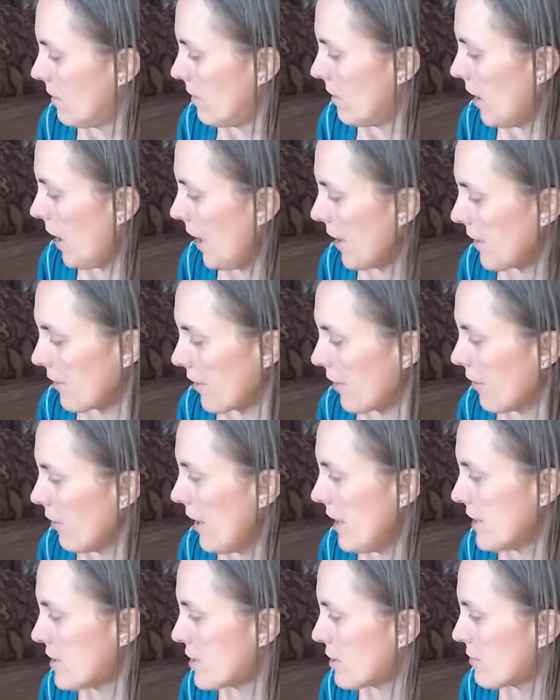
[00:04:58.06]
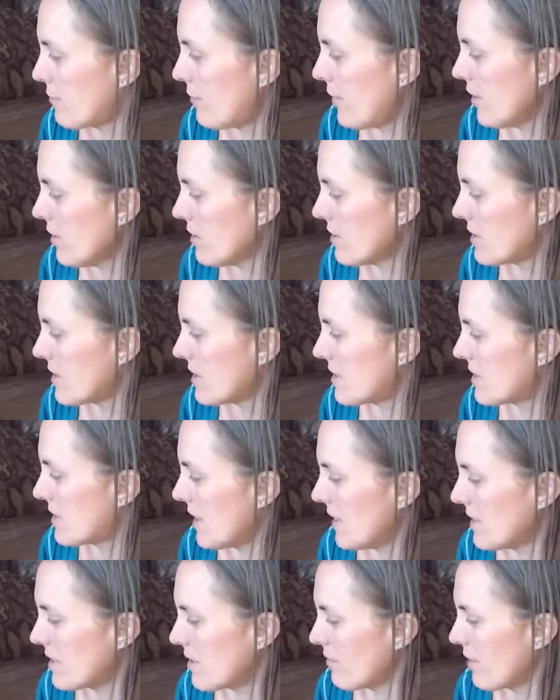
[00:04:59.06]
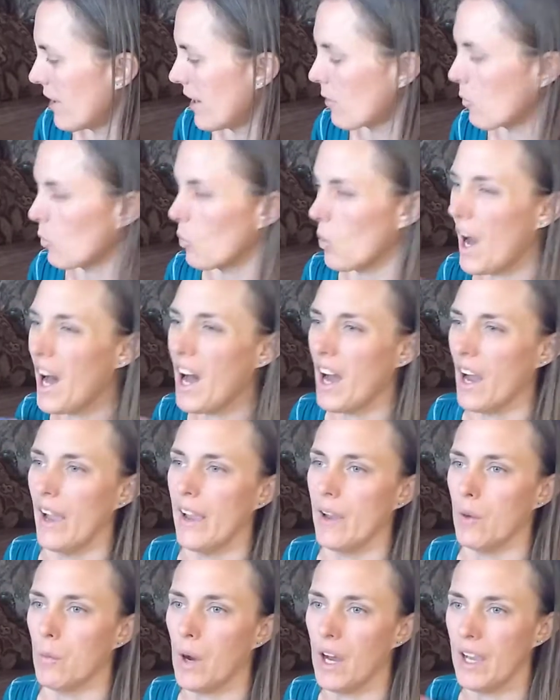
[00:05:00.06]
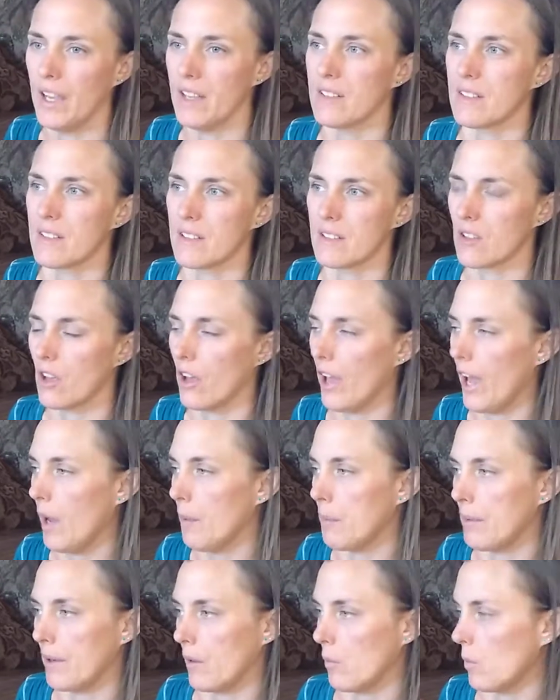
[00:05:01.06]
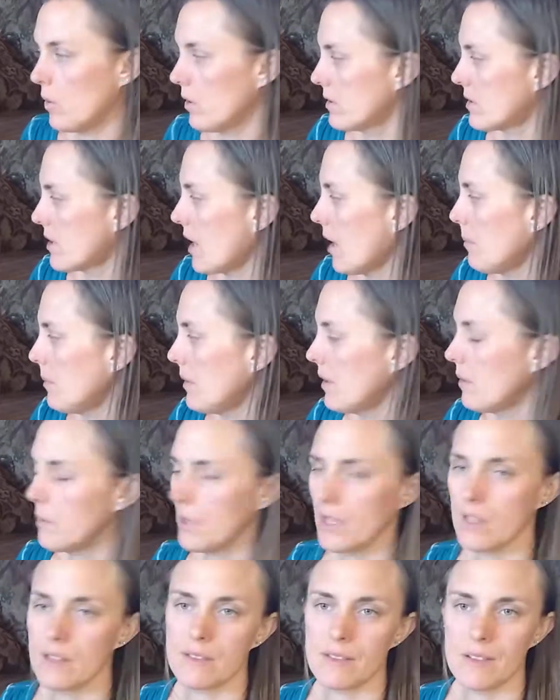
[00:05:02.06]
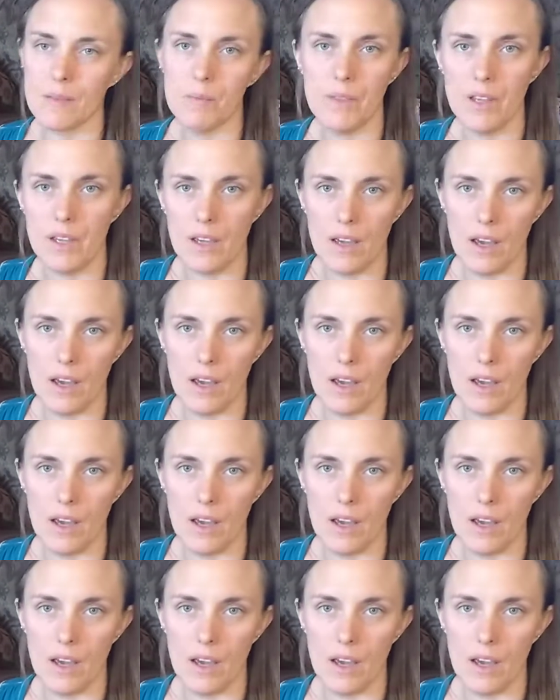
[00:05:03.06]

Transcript: I don't know. It just feels this sense of like, why? Why is this all happening? Well, it's happening because something